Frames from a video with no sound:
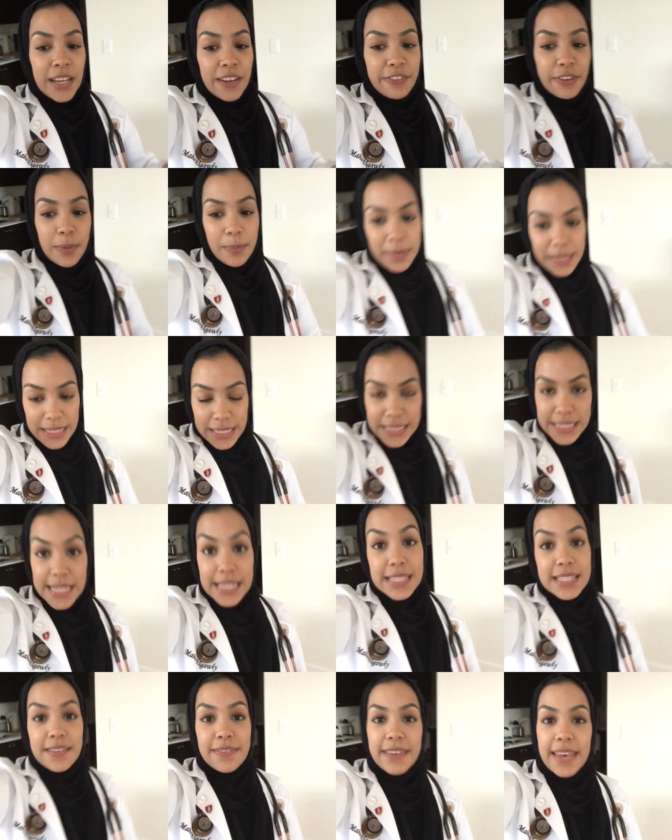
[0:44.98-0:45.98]
For me,
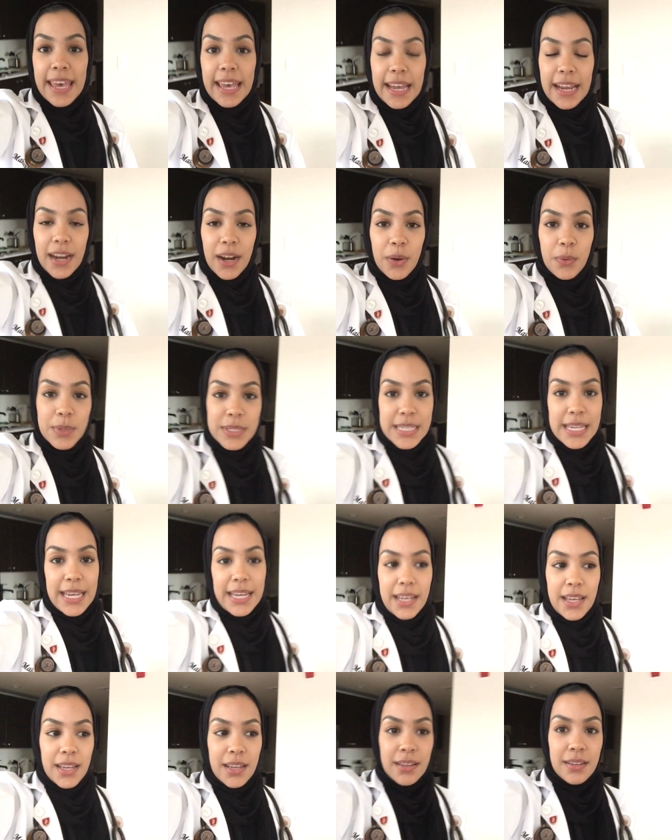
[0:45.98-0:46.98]
intensive care was like,